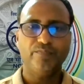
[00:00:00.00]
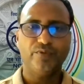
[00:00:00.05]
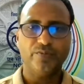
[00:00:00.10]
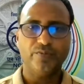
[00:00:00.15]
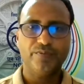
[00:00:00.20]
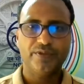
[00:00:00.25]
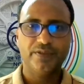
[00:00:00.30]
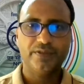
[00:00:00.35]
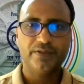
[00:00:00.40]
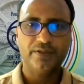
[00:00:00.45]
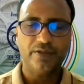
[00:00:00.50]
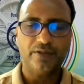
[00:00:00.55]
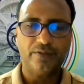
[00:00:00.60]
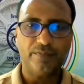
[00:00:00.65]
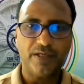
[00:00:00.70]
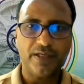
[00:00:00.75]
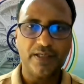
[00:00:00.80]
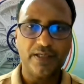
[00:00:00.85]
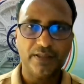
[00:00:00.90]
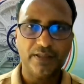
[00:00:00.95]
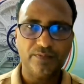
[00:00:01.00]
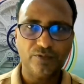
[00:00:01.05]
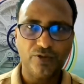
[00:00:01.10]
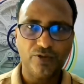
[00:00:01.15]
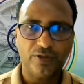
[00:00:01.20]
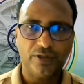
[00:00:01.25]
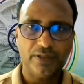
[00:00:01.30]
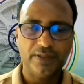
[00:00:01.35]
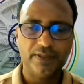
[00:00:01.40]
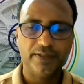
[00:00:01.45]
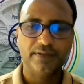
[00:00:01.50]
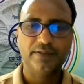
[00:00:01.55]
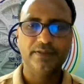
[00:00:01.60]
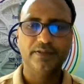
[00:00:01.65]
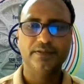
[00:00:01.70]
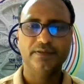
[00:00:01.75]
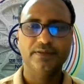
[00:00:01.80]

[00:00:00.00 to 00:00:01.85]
Professor Ramakant Mohalik,